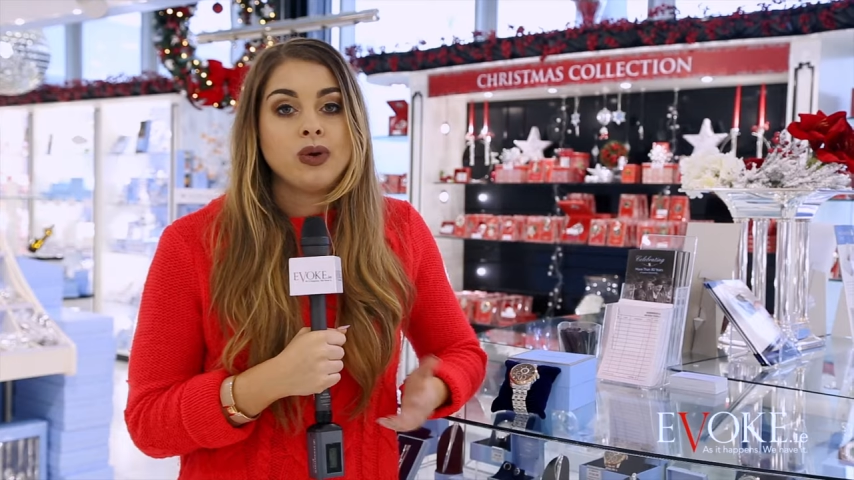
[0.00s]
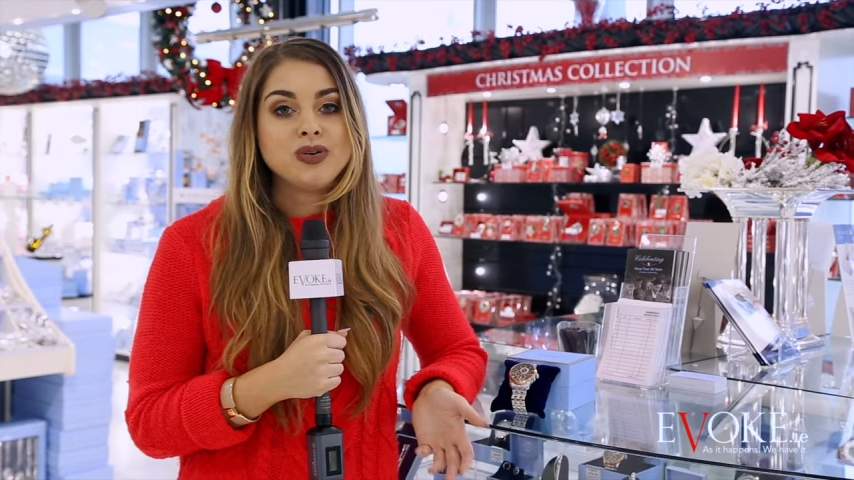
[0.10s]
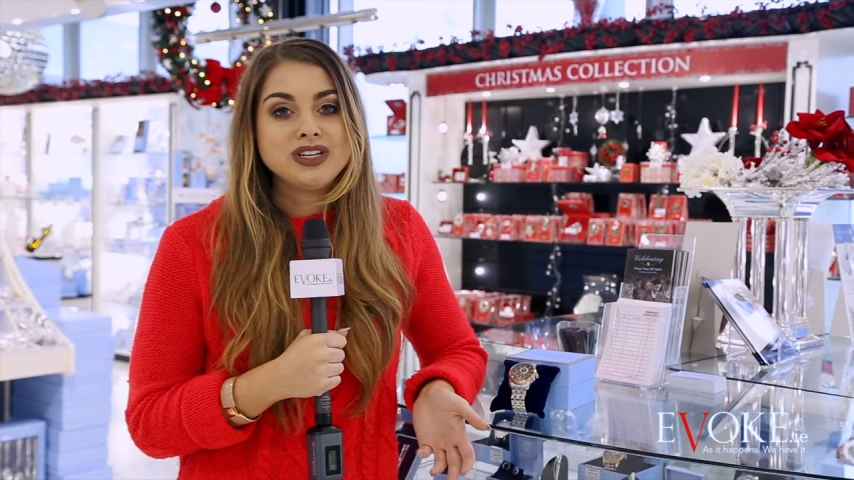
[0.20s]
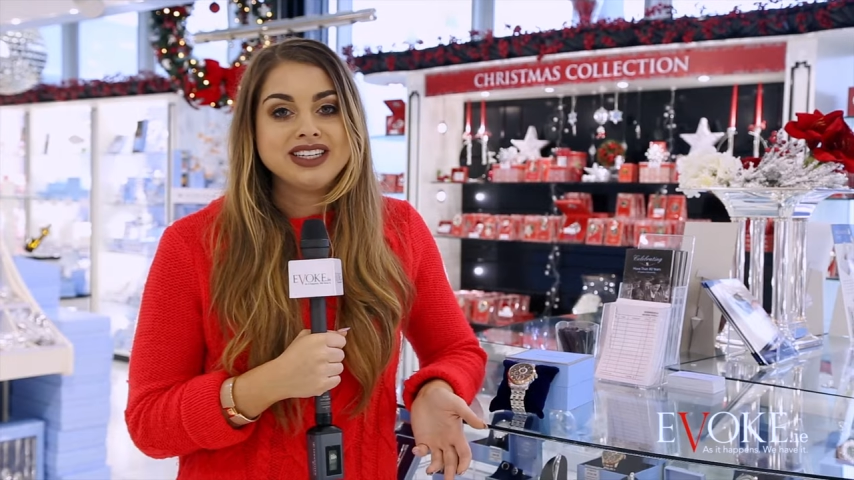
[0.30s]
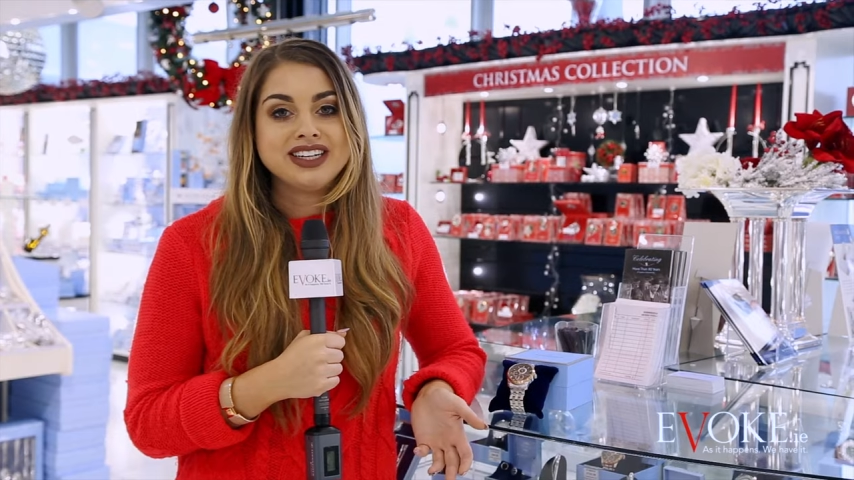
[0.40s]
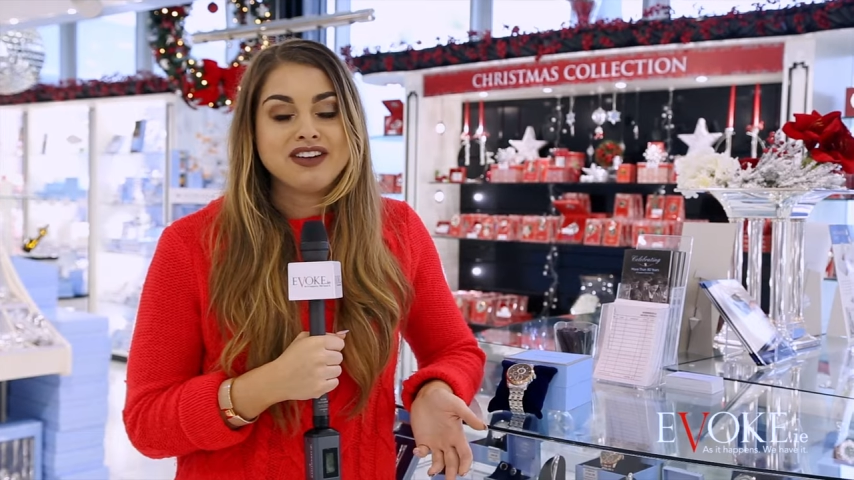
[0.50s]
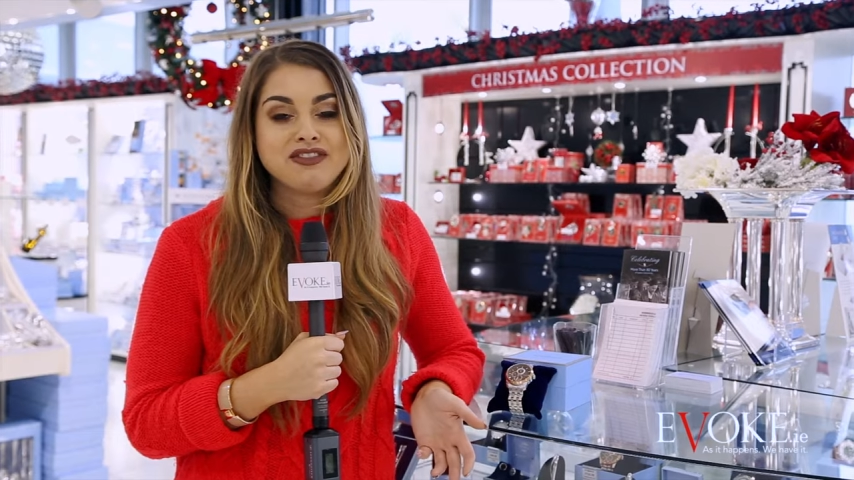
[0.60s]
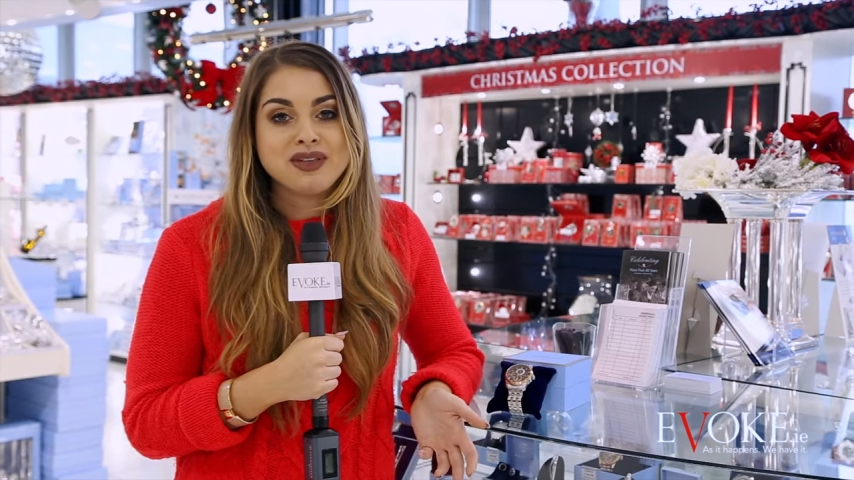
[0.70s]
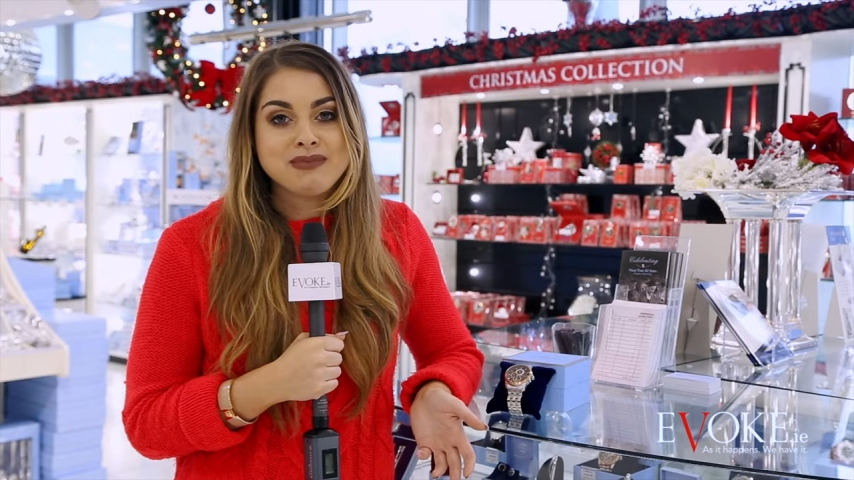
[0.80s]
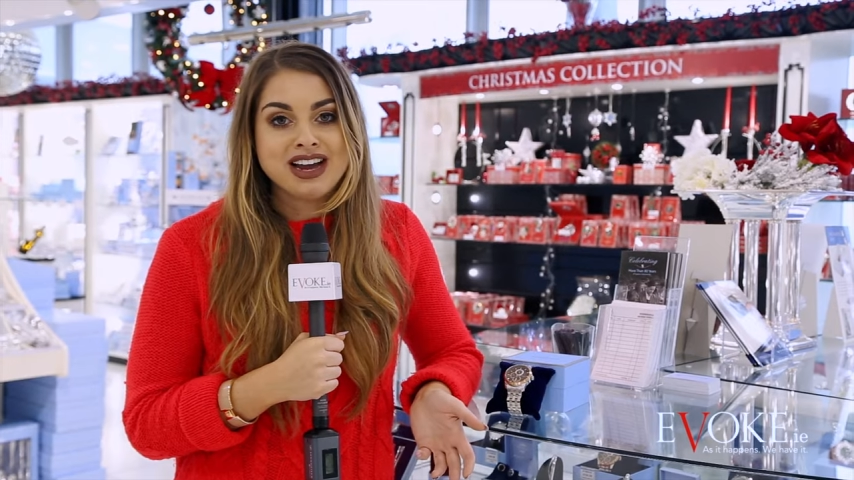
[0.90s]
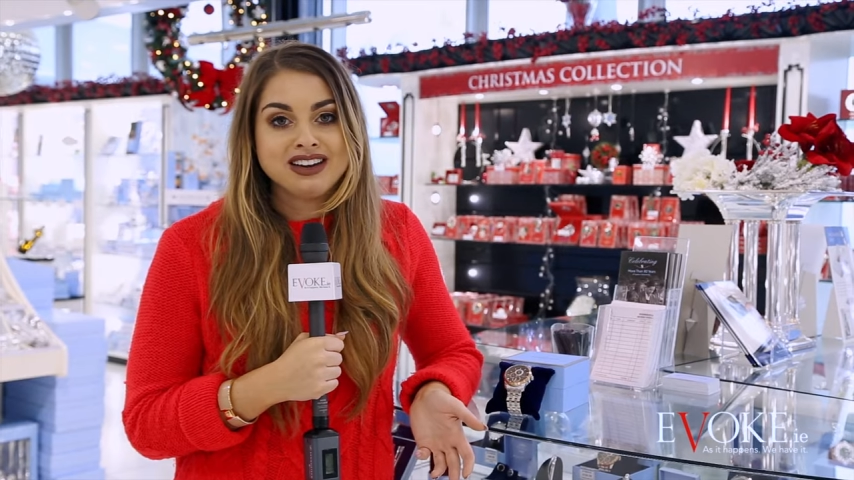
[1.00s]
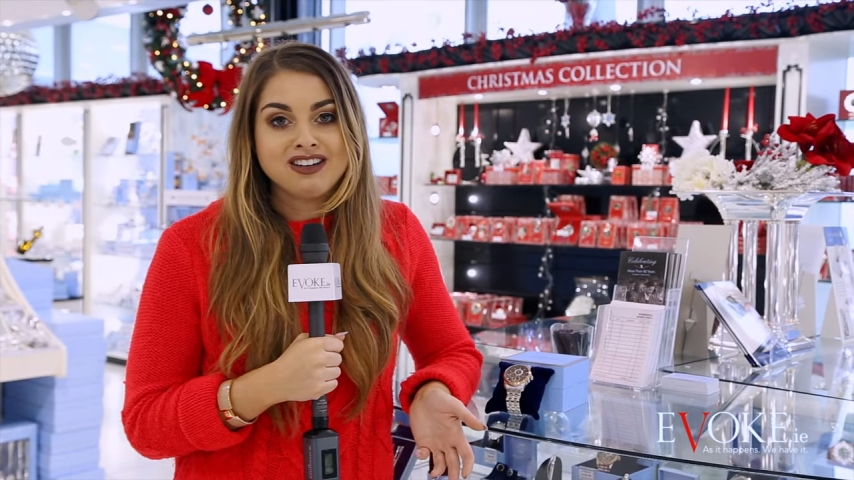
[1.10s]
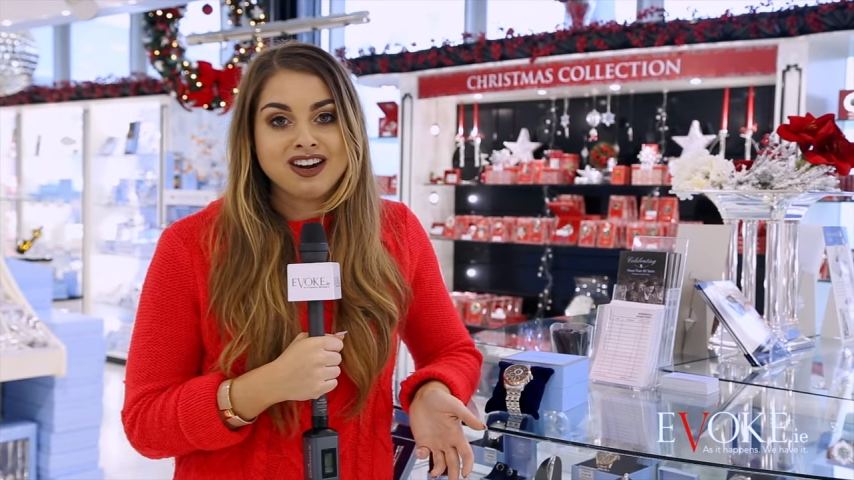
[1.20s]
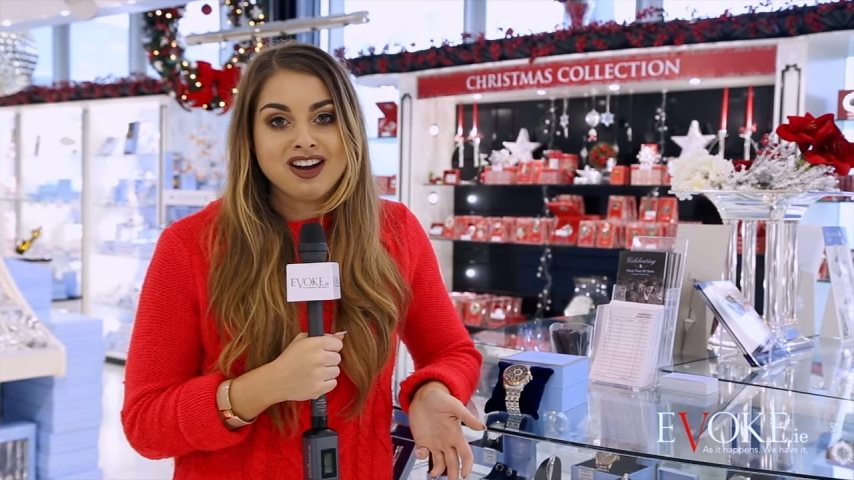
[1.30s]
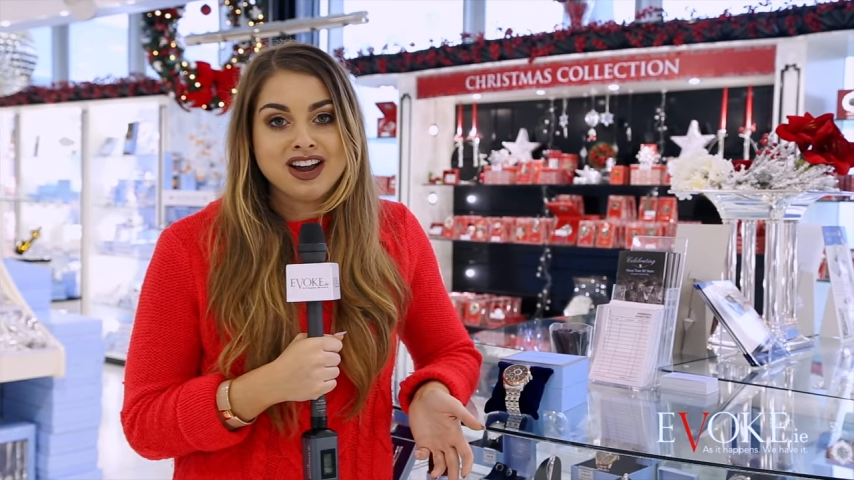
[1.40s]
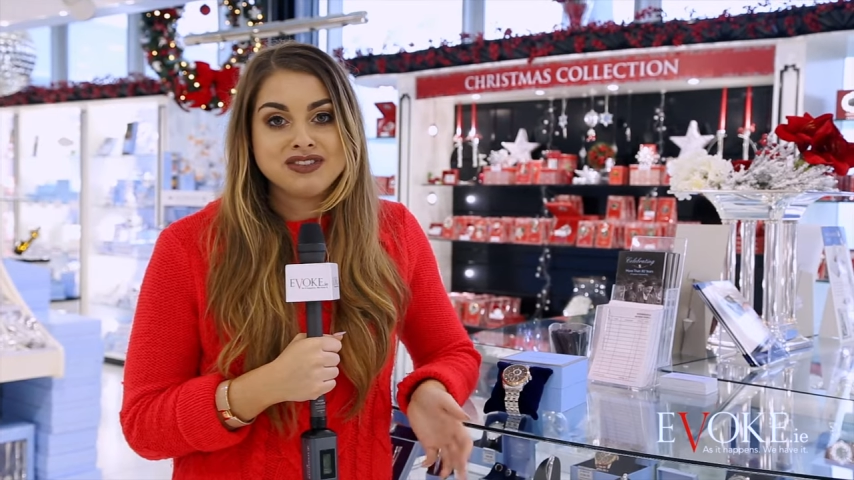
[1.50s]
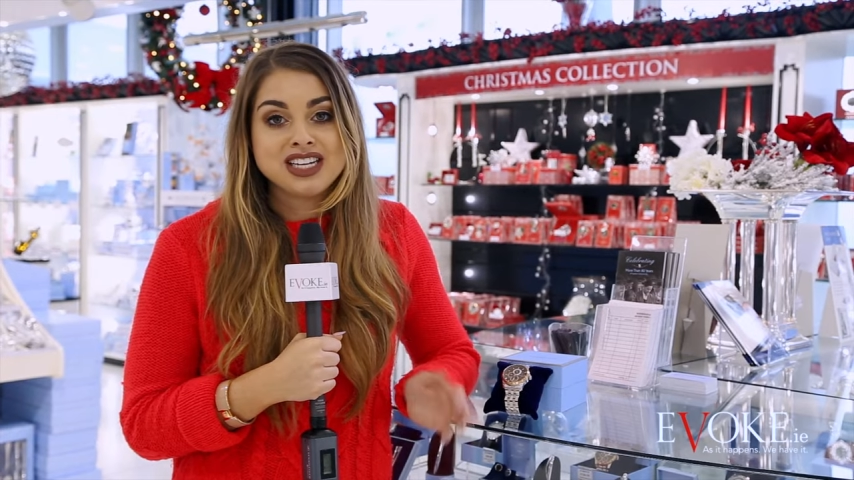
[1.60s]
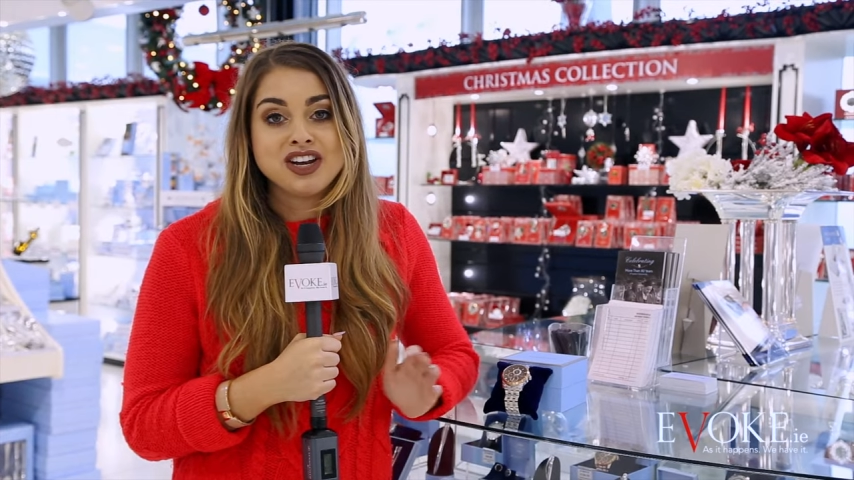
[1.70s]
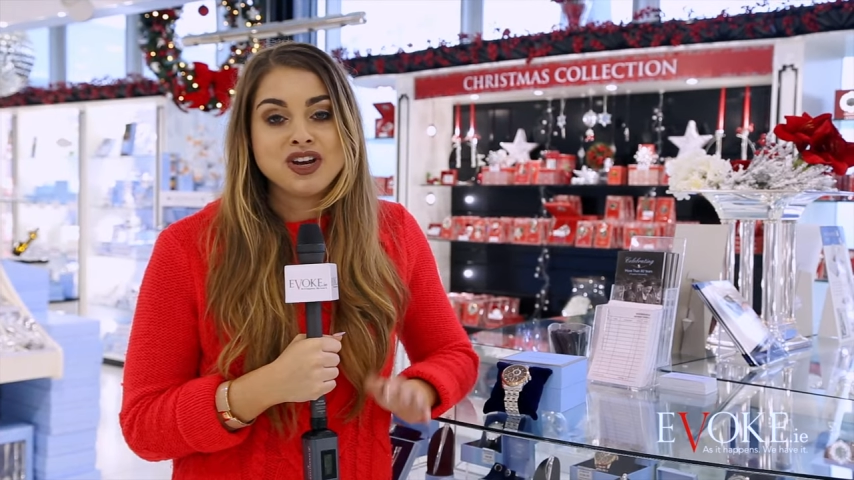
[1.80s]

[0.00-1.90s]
We all need a gift for the man in our lives,